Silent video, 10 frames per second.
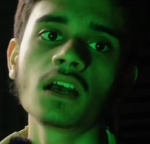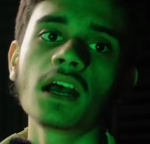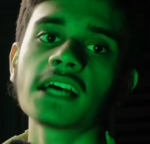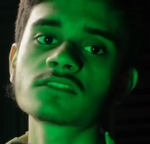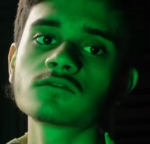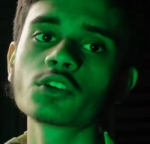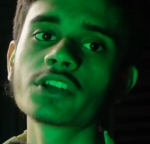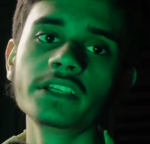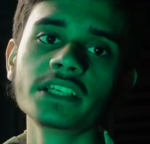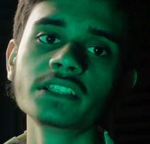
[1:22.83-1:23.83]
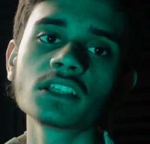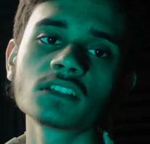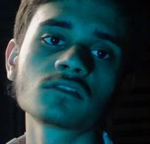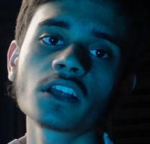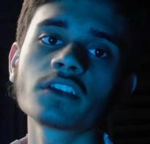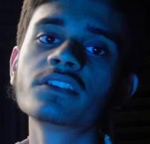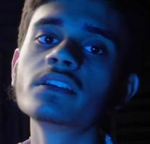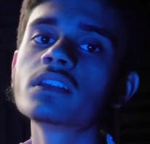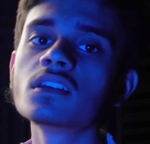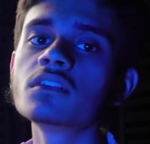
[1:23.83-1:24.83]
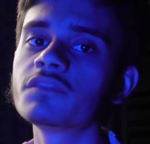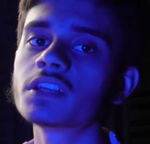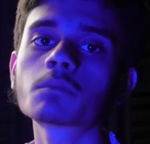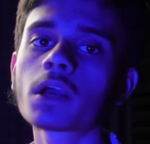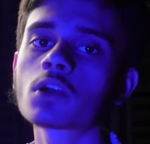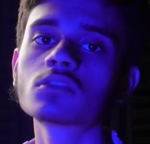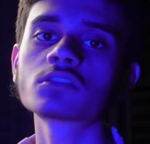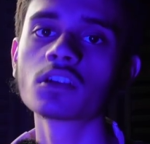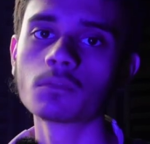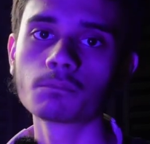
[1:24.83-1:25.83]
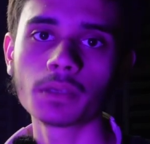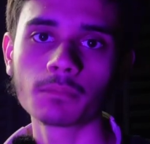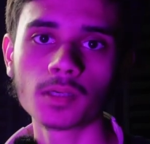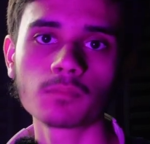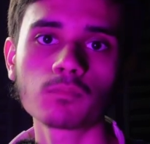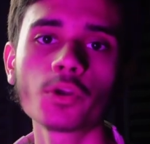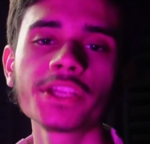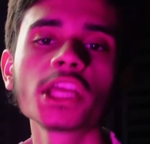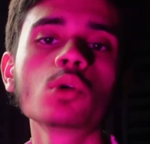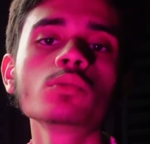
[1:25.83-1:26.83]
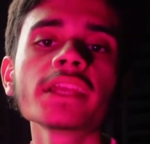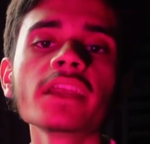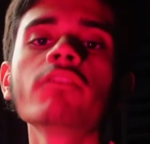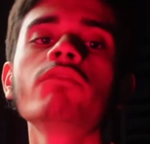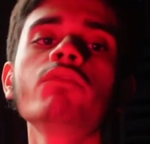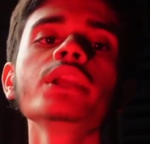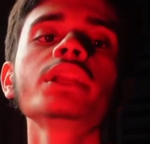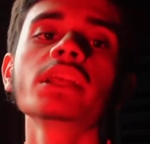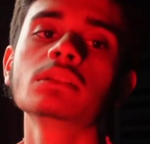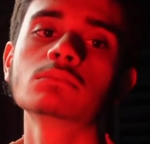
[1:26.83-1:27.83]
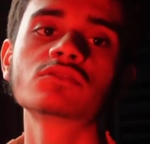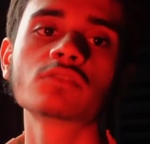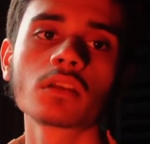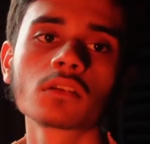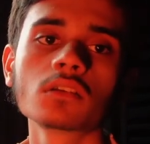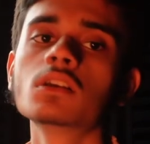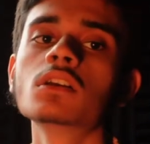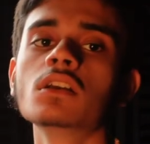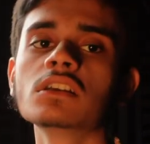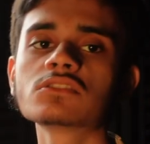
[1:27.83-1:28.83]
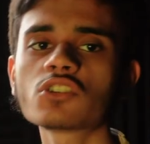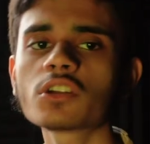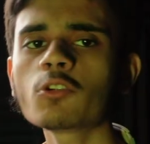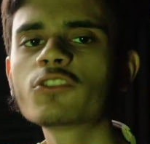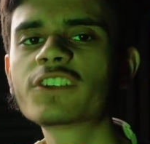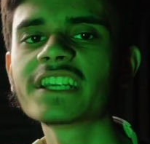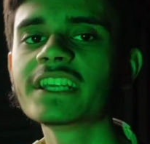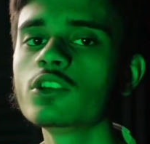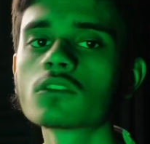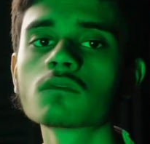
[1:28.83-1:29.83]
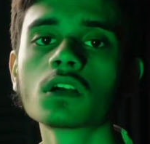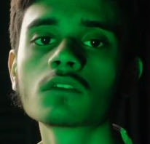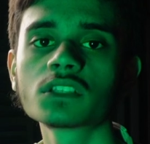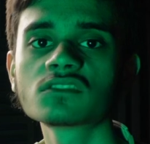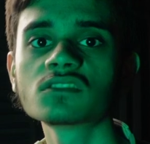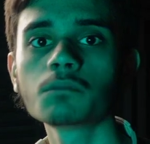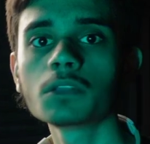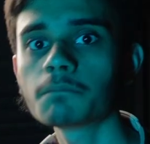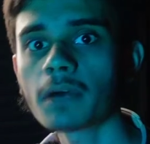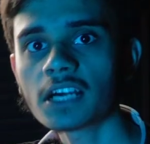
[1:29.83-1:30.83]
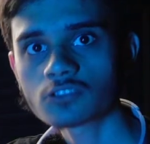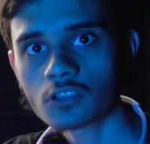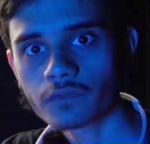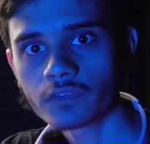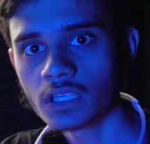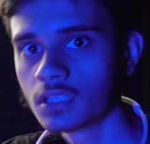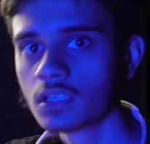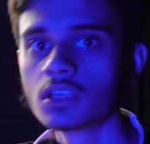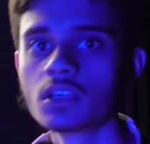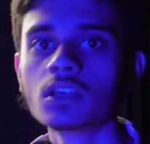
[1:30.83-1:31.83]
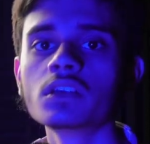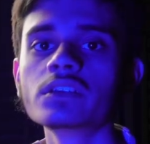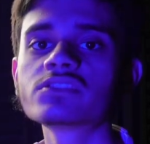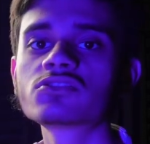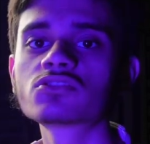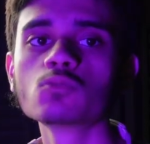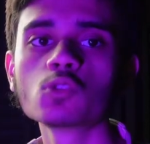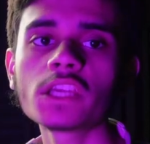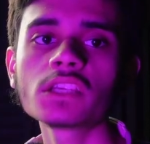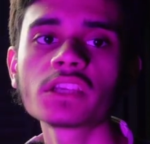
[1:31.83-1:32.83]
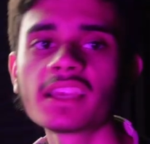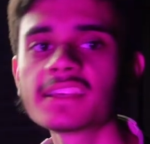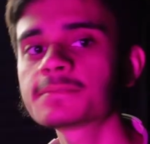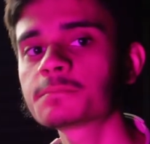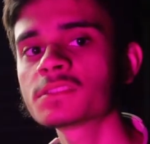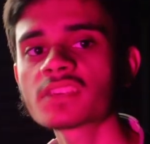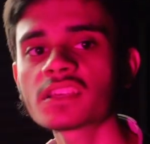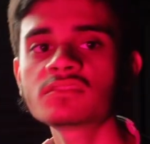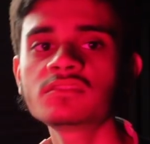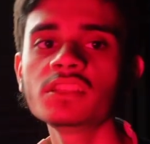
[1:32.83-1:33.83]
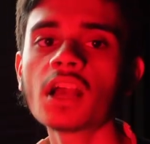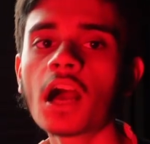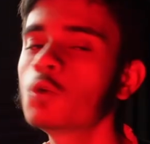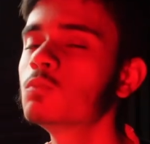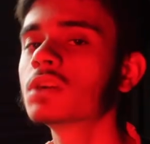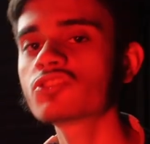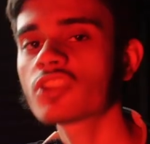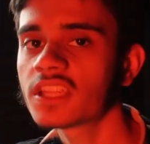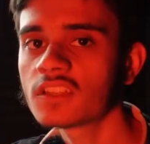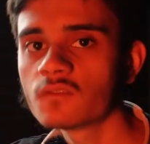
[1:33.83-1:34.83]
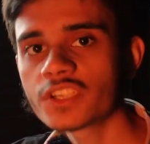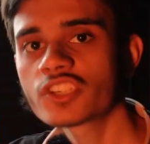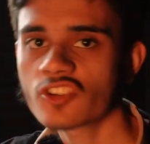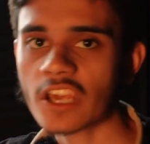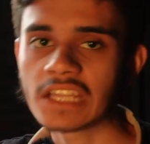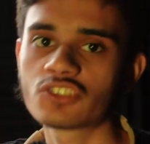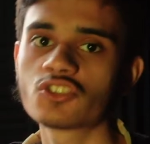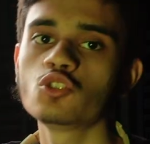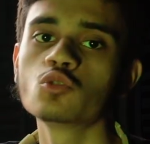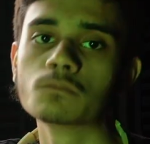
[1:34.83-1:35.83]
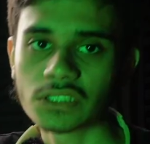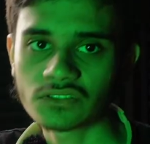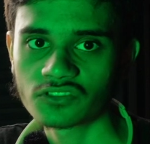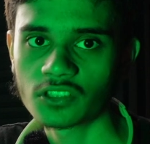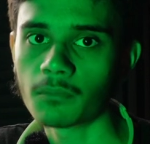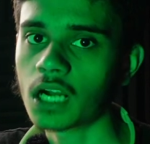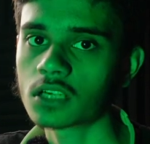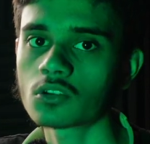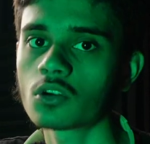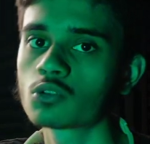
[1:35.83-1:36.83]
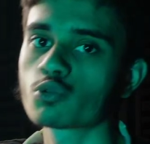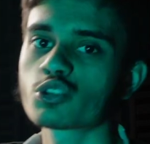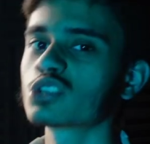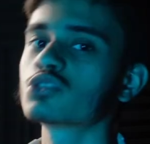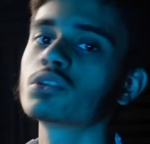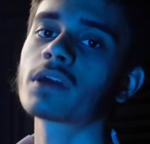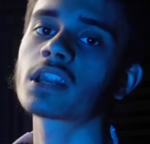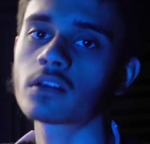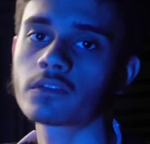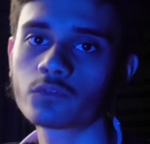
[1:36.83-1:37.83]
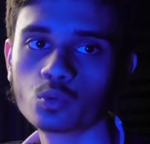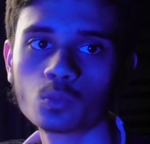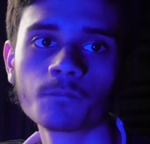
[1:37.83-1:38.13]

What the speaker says: as for gradient, it's like a detailed feedback on a term paper, pointing out every tiny mistake. It's not about grading your work with a simple pass or a fail. It's more like here's precisely how much and in which direction you missed the mark on question 3 paragraph 2.